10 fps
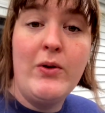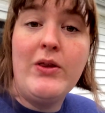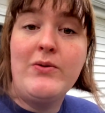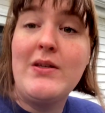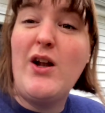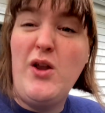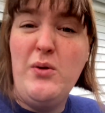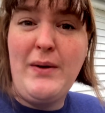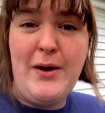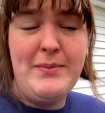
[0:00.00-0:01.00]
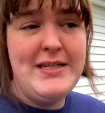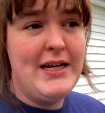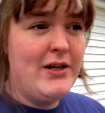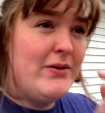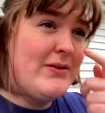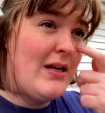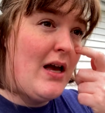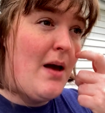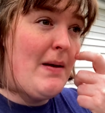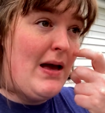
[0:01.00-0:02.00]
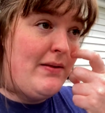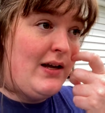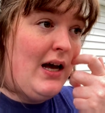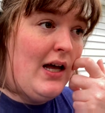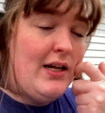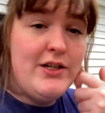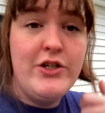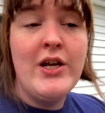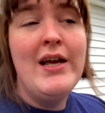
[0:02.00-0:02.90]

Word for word: with those little round potatoes um, at the cottage,